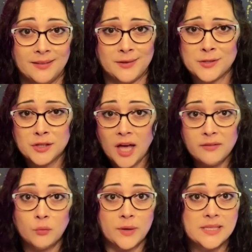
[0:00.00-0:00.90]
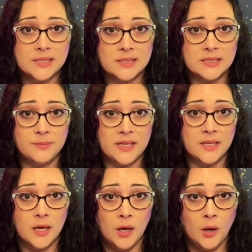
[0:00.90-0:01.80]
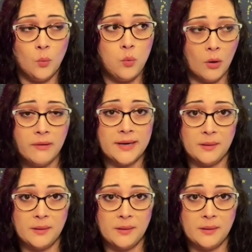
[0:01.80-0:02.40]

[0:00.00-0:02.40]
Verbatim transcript: There's a lot of reasons to be worried